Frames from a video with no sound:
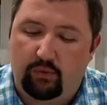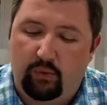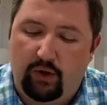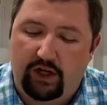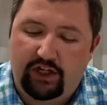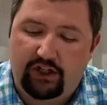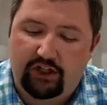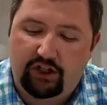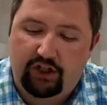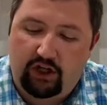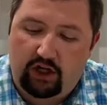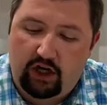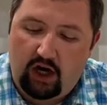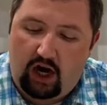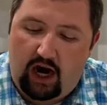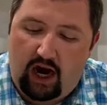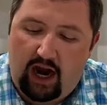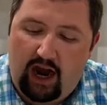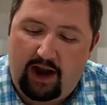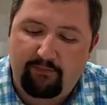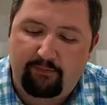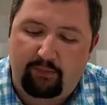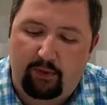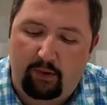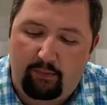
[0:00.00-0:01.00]
which
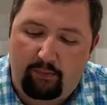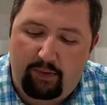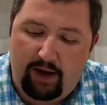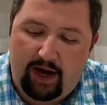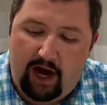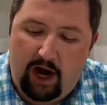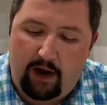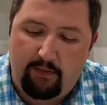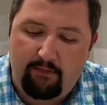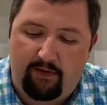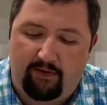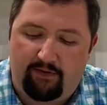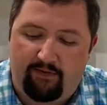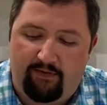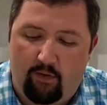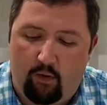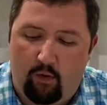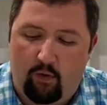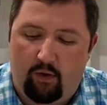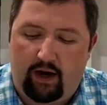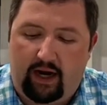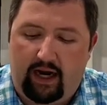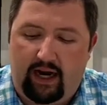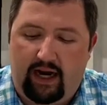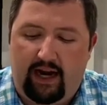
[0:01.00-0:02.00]
God prepared
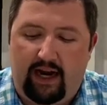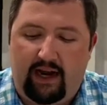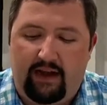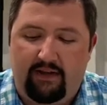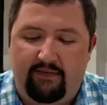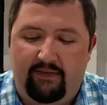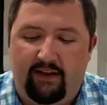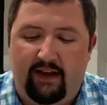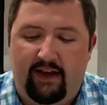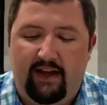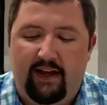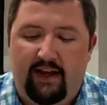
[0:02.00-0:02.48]
beforehand